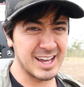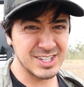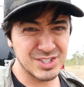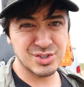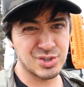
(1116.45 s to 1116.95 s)

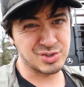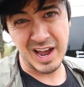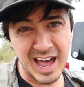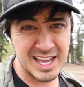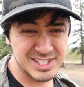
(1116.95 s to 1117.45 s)
I
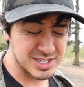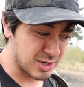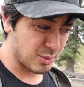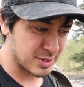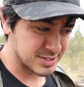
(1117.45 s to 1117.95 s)
try to
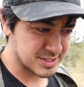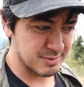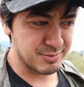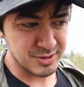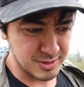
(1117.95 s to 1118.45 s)
go one
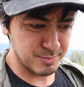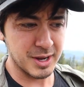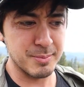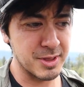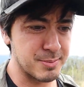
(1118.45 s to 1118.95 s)
step further and
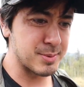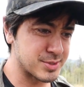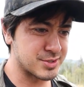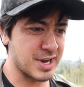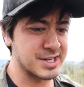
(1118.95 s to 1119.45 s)
pick up other
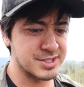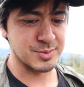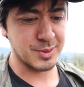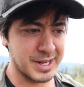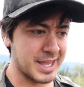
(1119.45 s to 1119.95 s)
people's
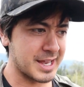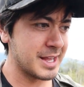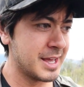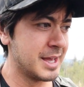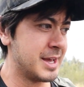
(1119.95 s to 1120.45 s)
trash when I
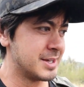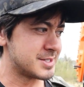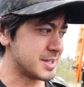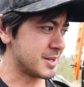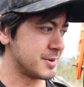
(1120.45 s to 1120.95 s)
can.
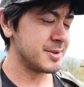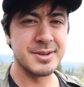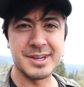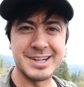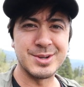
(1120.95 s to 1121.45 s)
So
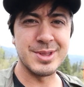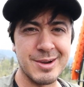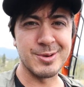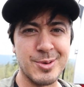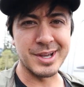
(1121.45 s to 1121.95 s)
I'm gonna do
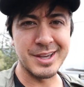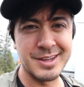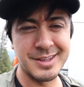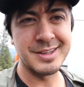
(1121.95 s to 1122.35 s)
that real quick.